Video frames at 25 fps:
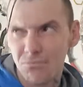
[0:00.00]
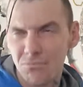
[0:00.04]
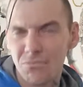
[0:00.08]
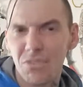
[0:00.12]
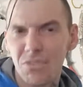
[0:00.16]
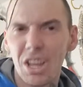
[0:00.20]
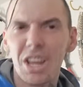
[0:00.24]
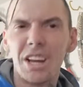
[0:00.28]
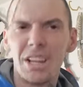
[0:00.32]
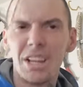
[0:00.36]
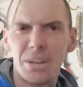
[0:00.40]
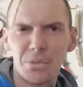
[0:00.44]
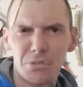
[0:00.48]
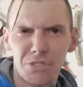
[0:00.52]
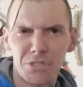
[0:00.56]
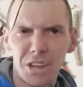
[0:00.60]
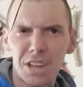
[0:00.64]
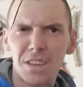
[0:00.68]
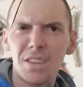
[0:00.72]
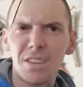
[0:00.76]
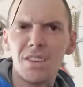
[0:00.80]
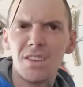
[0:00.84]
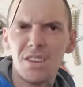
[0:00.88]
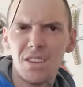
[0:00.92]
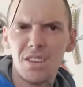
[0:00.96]
and he was like,
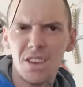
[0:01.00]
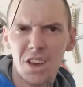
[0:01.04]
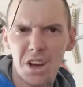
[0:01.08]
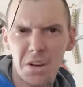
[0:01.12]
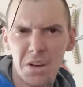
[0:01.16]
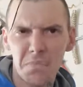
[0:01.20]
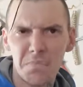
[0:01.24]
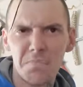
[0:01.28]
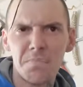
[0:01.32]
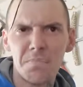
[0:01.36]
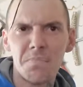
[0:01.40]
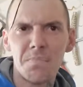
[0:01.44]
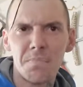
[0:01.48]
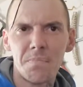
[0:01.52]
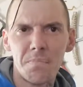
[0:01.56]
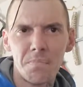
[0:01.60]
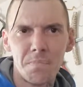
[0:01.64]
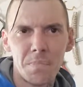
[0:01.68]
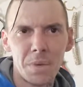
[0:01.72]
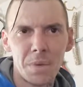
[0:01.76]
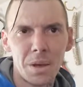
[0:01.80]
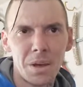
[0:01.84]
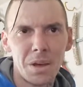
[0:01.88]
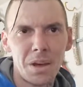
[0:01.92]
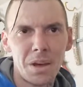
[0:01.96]
yep.
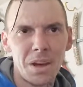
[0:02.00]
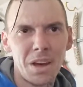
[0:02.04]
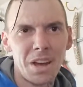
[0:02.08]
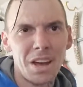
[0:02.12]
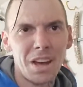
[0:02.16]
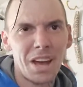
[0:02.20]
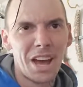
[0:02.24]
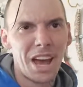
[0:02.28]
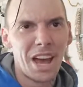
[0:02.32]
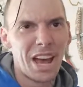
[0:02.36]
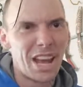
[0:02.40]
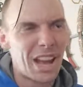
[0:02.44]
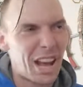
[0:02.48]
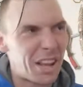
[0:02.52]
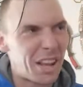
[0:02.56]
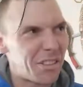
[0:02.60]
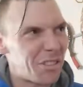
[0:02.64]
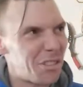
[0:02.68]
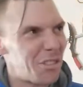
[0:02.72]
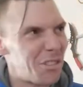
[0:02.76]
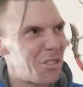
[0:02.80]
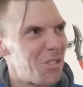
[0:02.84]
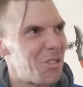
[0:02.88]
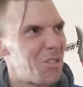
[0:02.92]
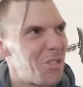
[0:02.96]
And I
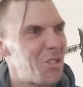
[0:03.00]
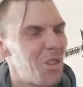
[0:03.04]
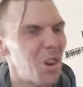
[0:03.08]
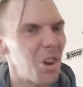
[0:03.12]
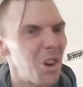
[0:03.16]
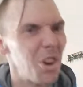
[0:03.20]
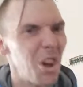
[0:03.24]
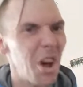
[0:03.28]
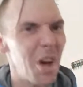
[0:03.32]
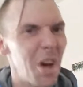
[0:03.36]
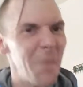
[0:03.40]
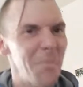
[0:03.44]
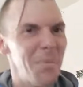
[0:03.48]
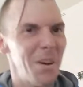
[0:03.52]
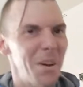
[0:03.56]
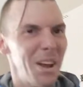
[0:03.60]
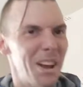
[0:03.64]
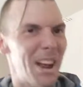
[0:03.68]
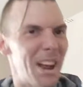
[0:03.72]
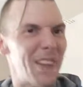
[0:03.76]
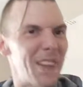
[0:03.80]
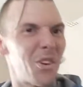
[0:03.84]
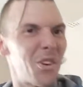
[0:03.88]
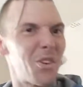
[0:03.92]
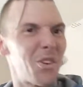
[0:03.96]
stood up, and
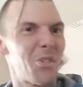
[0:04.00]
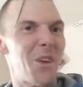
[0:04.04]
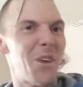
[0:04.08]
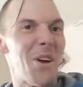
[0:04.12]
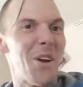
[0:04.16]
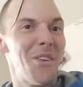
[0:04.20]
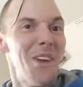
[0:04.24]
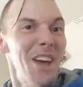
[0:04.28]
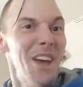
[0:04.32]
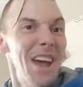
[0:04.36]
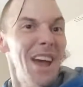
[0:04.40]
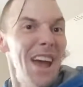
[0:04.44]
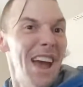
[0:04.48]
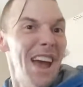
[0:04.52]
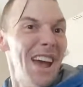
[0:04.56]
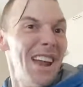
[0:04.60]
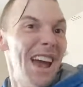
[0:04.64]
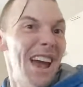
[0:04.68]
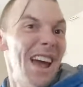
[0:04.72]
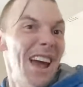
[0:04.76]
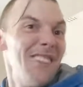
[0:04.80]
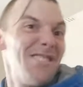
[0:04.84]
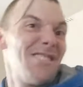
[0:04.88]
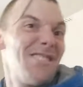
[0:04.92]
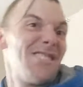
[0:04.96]
I turned around, and
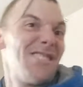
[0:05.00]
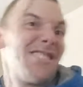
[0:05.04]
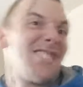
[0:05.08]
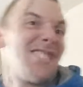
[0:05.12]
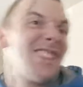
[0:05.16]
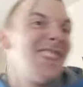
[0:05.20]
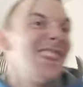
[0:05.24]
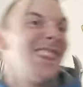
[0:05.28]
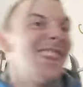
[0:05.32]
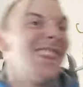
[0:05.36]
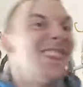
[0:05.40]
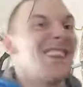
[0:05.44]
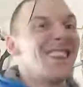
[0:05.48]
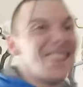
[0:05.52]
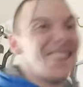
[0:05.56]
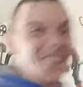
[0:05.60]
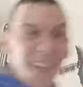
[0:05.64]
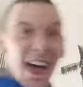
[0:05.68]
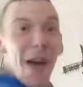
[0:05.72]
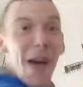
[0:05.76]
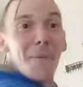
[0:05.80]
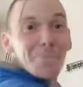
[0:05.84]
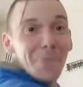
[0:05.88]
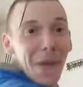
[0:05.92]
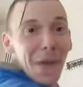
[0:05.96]
I
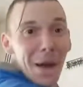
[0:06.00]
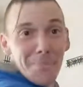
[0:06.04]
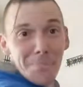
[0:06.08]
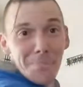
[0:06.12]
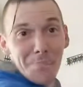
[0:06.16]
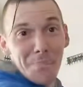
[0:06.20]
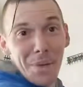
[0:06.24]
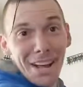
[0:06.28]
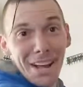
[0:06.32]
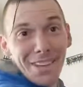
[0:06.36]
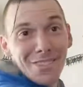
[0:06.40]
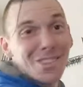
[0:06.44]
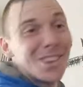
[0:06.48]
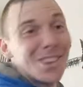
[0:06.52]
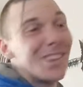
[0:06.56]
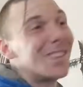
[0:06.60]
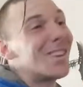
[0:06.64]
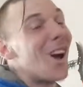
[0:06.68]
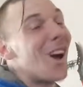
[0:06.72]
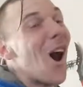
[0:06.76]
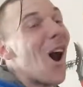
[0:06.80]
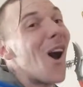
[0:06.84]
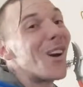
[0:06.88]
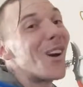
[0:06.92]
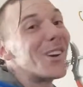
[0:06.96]
slapped that bitch as
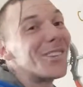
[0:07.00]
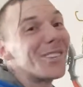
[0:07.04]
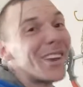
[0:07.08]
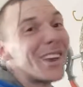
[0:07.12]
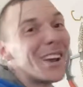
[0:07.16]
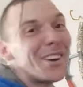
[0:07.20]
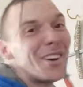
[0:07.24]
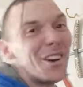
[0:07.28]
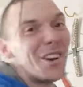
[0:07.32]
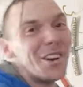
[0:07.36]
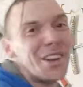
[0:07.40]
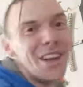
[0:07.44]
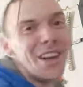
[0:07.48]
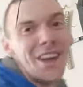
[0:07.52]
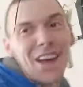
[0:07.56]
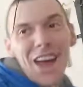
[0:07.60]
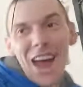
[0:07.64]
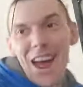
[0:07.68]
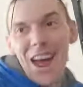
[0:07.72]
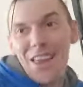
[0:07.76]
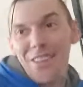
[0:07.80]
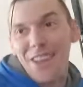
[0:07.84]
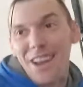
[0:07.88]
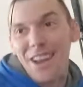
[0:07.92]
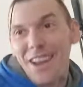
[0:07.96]
hard as I could.
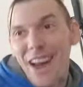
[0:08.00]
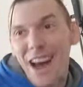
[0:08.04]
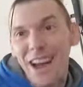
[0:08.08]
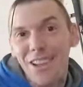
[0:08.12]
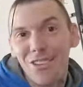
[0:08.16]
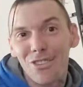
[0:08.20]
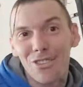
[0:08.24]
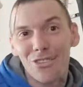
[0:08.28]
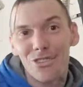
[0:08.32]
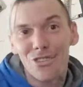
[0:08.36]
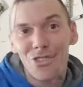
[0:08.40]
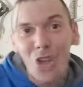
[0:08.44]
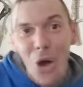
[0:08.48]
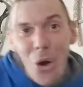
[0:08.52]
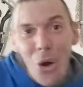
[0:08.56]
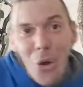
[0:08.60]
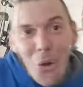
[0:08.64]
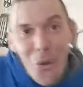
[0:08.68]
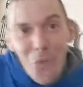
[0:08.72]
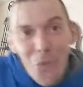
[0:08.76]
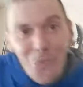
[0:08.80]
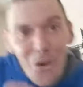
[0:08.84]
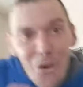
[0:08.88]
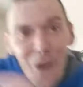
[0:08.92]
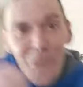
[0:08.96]
And then I
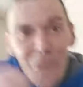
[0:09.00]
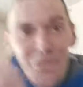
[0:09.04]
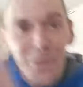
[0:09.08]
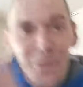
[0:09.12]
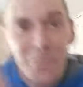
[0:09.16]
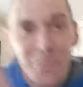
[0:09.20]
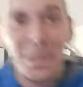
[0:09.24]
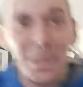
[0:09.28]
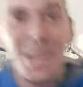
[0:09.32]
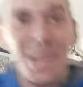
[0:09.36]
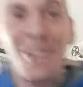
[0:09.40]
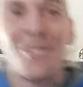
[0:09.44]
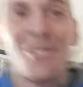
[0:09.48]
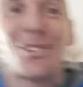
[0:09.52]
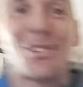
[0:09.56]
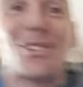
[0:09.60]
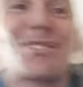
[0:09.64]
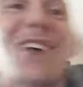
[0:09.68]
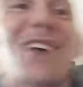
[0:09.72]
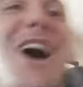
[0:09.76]
dove off the bleachers. I